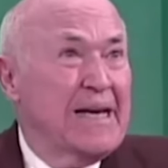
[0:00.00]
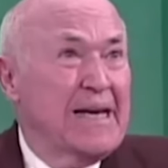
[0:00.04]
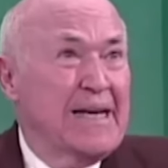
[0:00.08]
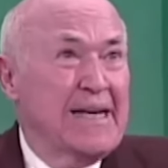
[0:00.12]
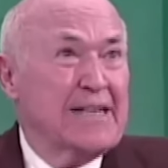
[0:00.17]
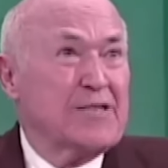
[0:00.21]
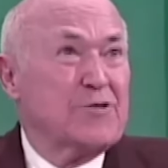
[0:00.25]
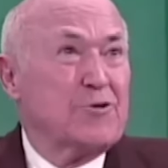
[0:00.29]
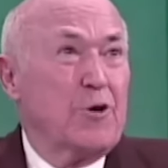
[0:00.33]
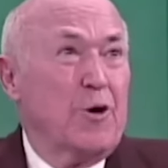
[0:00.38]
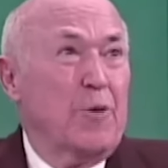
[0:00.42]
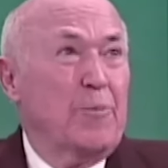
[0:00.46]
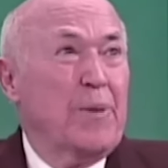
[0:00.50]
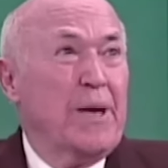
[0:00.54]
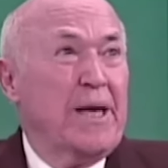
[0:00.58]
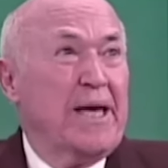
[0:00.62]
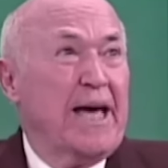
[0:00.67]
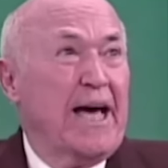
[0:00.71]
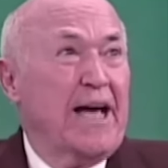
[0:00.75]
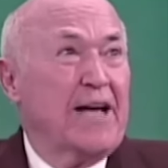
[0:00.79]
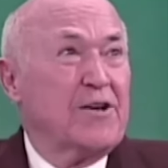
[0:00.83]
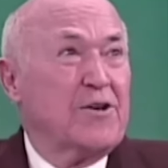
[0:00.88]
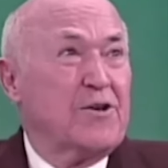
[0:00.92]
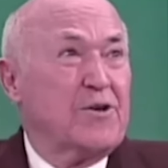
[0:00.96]
Israel
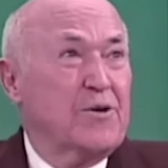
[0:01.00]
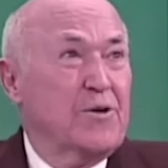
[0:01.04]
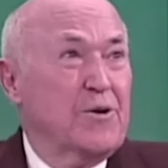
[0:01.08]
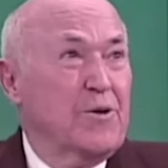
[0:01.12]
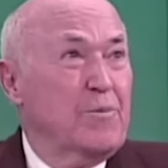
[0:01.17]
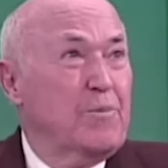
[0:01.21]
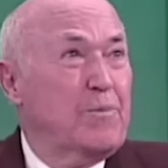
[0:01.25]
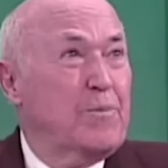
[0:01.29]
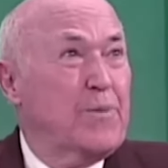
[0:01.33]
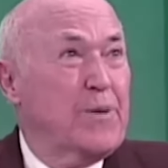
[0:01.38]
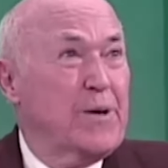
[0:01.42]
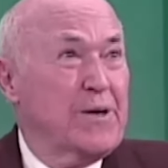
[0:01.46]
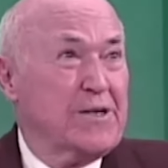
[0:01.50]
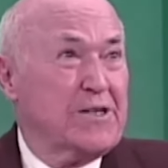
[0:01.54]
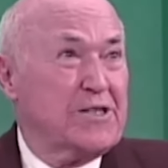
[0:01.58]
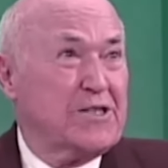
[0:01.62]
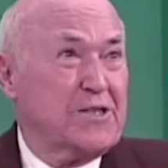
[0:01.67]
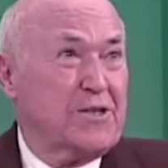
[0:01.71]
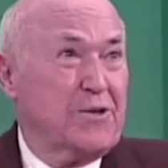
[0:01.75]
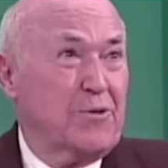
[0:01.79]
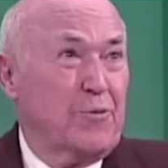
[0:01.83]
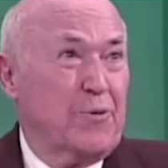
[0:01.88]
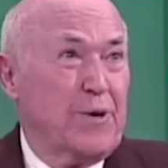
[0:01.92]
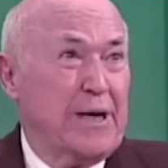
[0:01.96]
began to
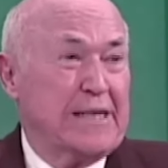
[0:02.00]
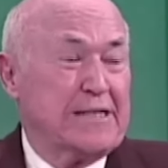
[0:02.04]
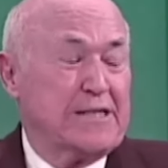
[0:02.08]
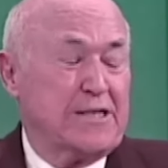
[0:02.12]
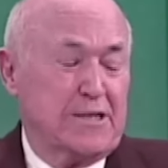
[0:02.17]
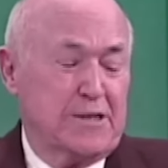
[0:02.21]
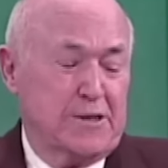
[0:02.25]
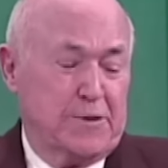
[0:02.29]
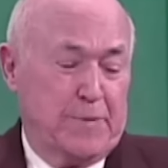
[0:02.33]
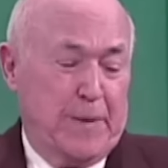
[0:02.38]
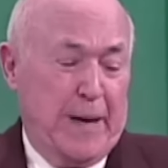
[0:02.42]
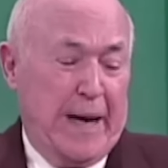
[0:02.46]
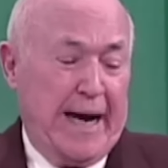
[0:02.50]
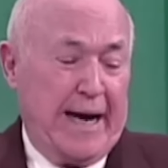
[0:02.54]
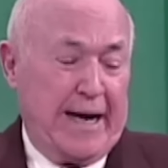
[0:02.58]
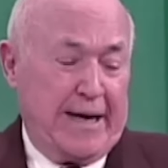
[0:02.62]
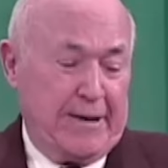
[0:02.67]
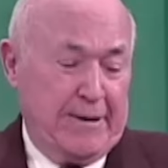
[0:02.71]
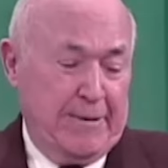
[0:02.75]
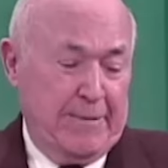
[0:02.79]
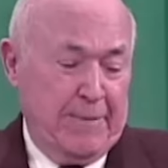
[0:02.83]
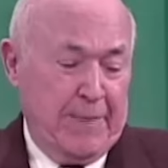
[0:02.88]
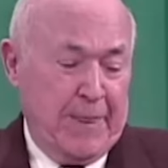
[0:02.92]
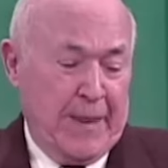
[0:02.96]
push the Russians back.